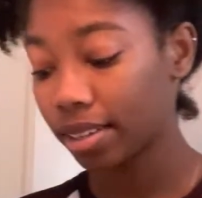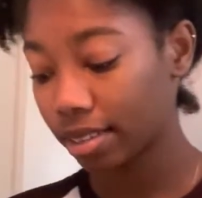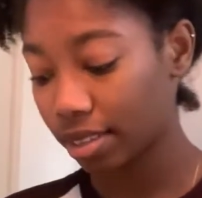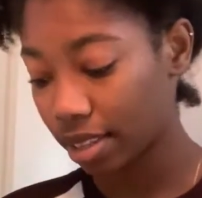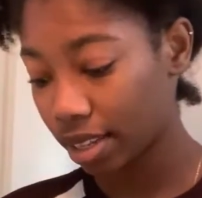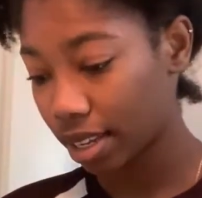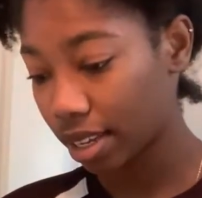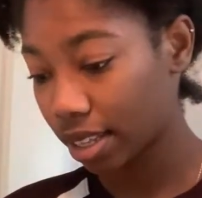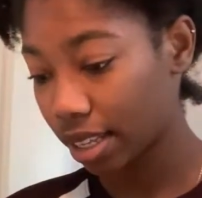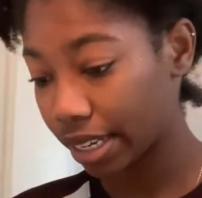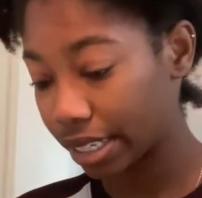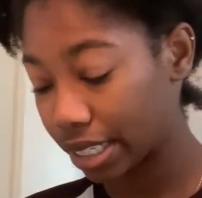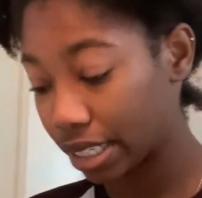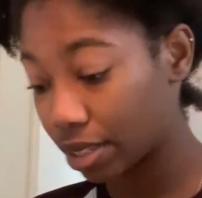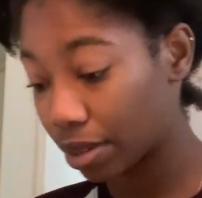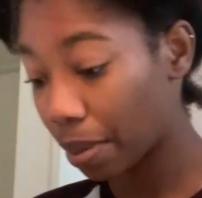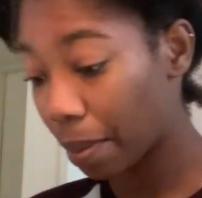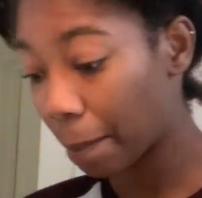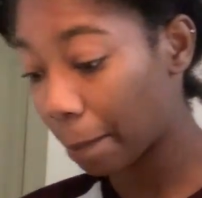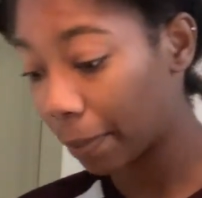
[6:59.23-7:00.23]
thing that is
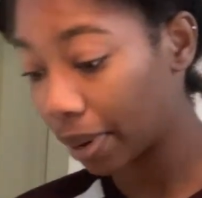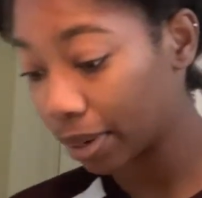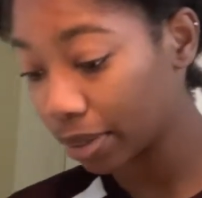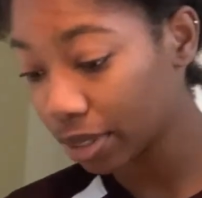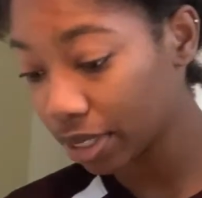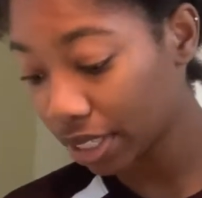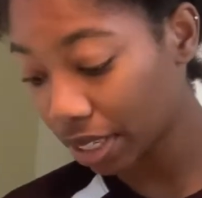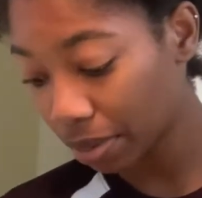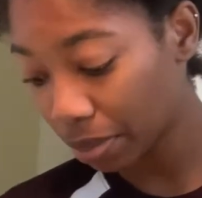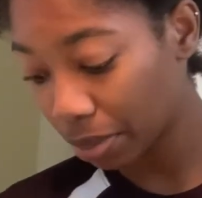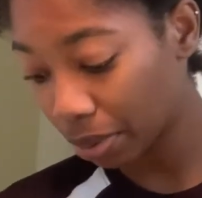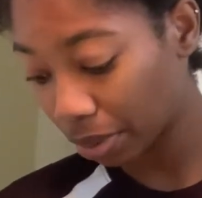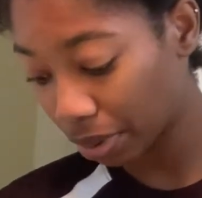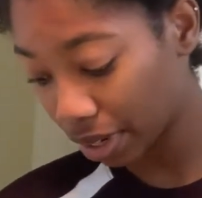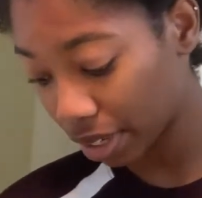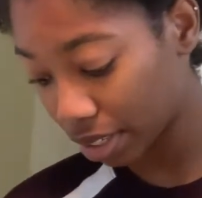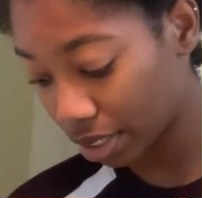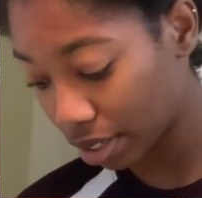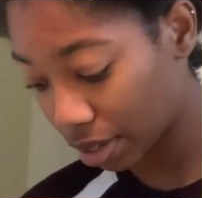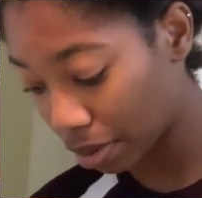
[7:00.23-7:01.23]
the most
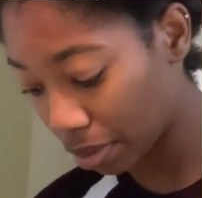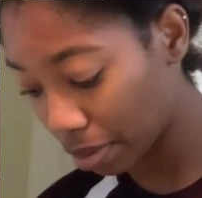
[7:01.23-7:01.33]
important to